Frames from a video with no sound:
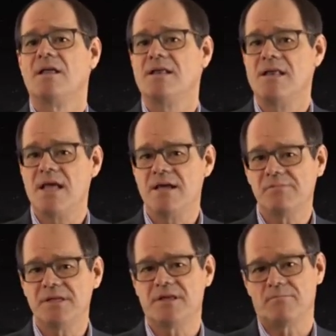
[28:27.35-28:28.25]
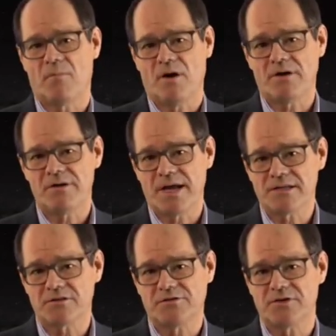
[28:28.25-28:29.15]
namely that modern
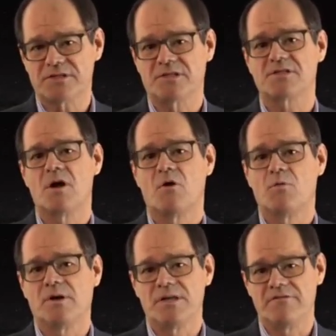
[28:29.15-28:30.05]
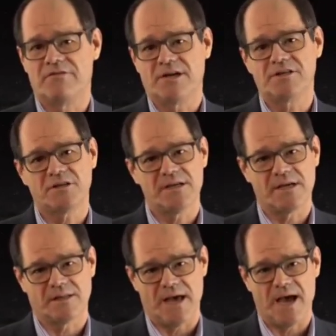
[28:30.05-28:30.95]
astrophysics will eventually
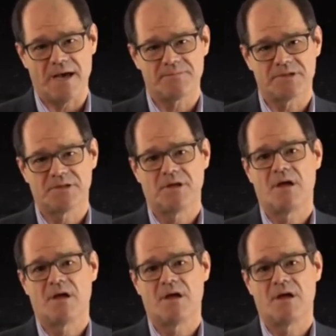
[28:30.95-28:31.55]
collapse.